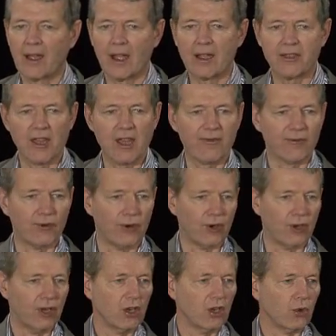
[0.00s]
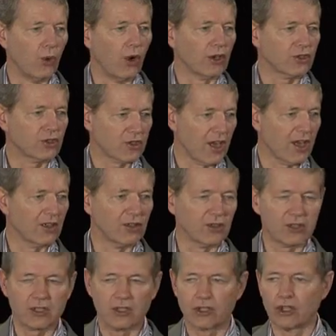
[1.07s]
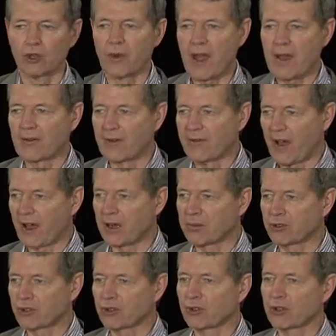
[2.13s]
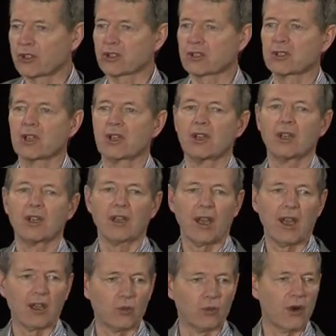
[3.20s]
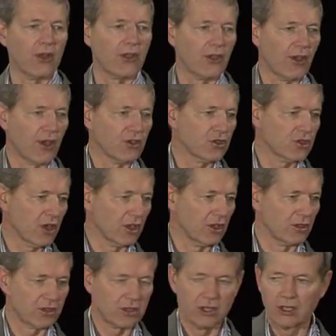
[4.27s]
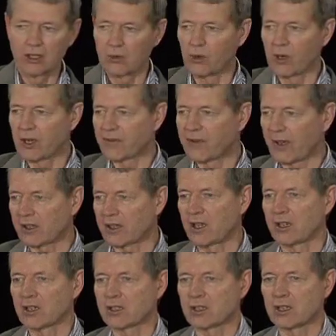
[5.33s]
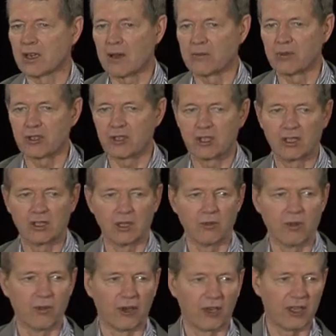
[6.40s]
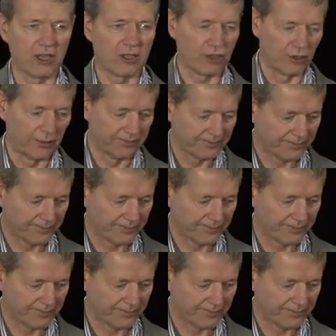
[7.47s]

And therefore, what channels do we have available to us, and whether those channels will in fact get us the numbers that we want to get to.